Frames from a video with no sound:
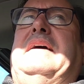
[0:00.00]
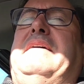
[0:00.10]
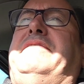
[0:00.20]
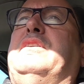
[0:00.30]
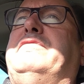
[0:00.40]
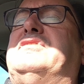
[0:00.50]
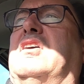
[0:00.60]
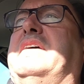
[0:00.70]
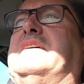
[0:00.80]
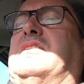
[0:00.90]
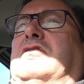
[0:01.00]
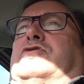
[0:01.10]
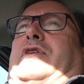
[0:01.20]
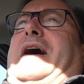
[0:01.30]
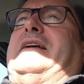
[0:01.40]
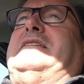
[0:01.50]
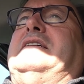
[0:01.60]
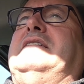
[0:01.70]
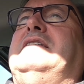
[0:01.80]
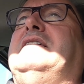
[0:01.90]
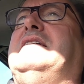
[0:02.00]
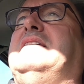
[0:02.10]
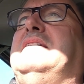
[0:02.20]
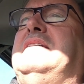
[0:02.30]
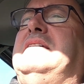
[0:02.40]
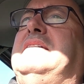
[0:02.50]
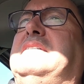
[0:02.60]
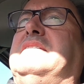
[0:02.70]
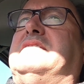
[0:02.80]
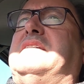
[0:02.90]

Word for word: if you've signed a contract to